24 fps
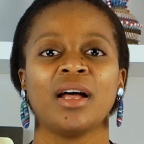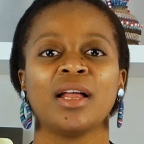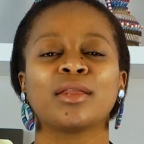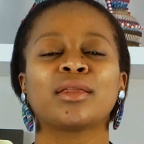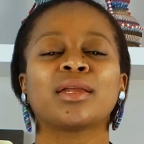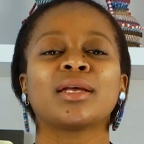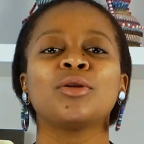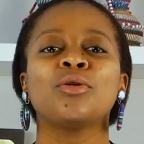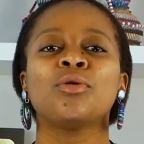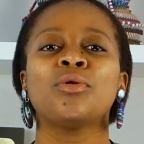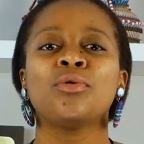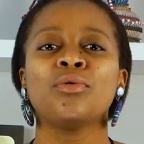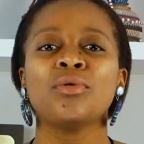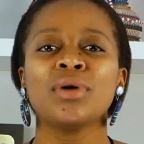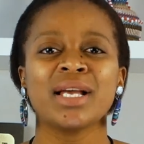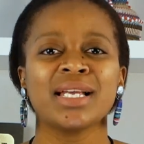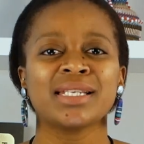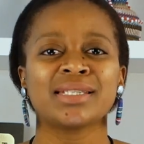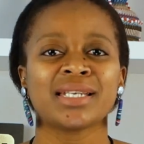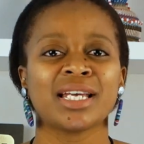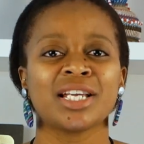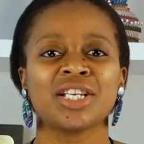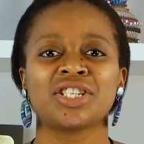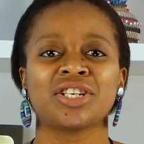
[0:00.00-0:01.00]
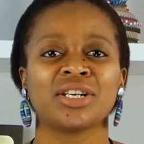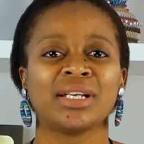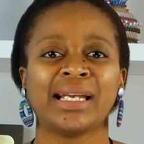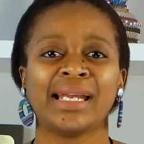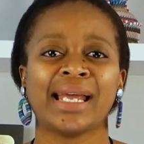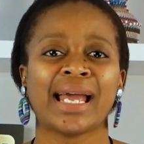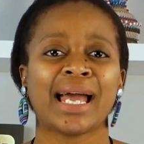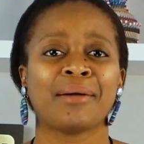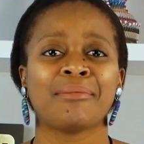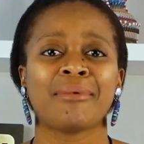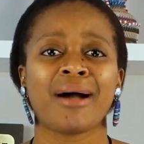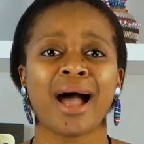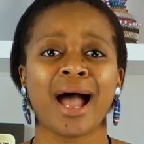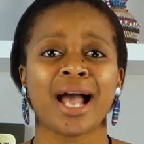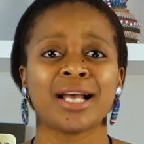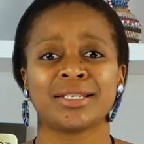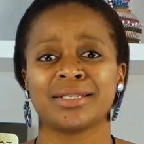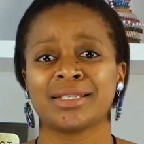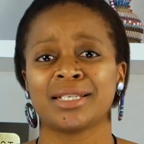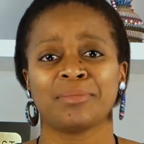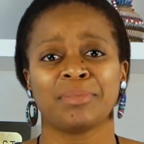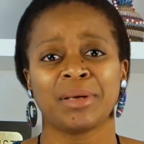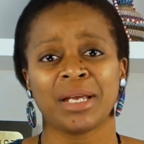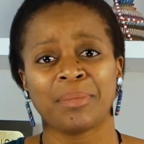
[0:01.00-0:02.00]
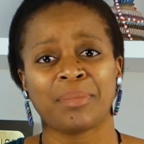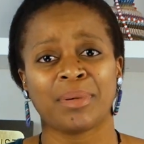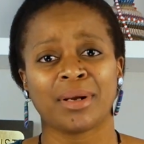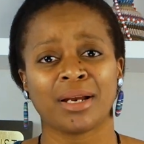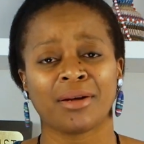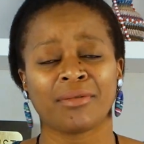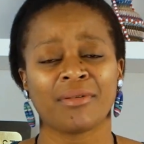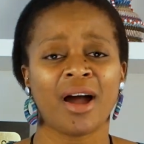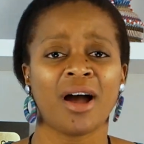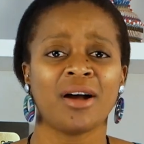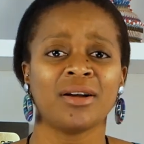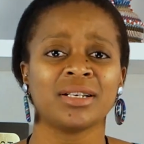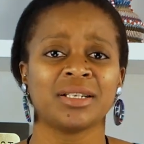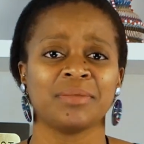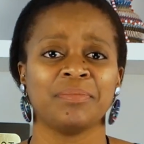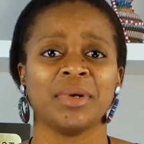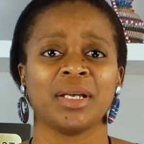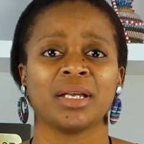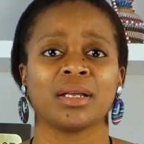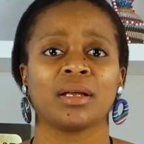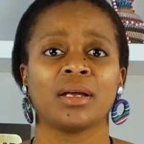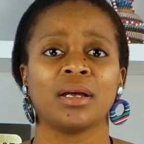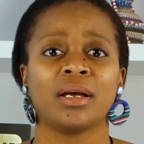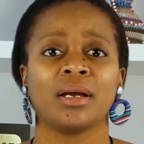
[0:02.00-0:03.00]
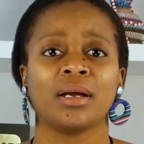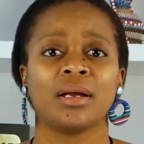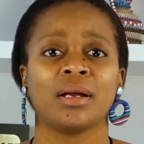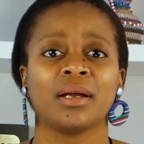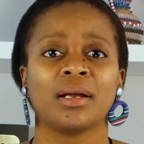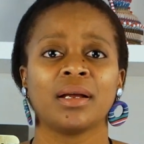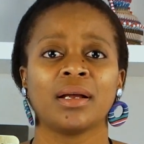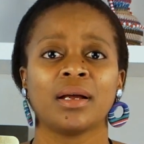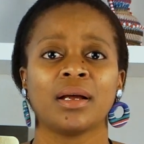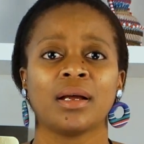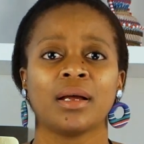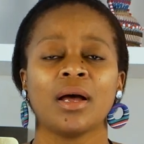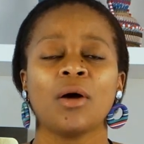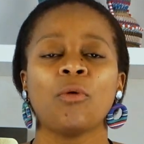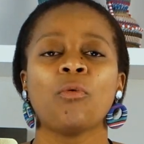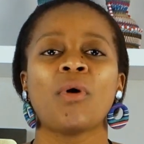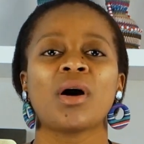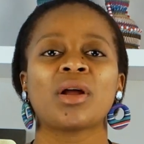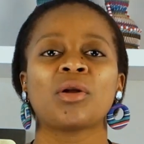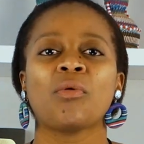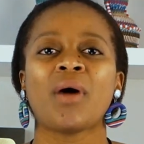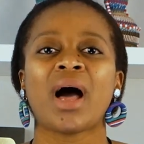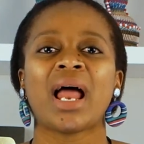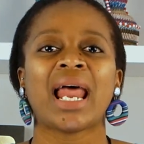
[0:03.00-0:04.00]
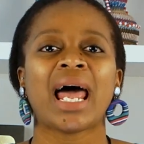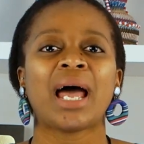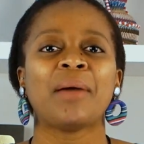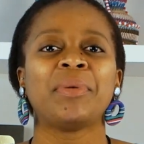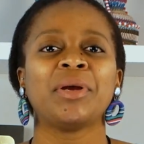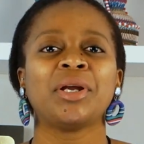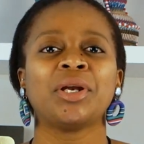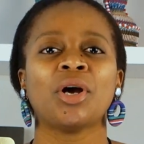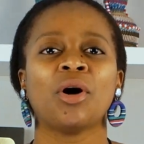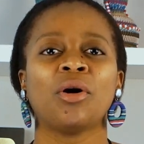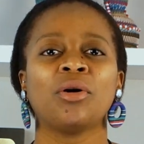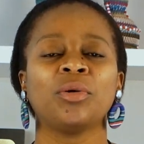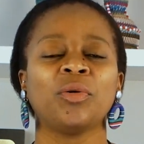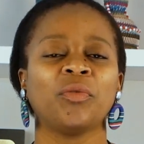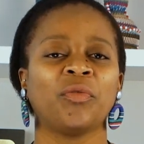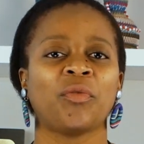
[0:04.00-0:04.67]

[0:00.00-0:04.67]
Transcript: then who essentially am I to the people around me? What will I be known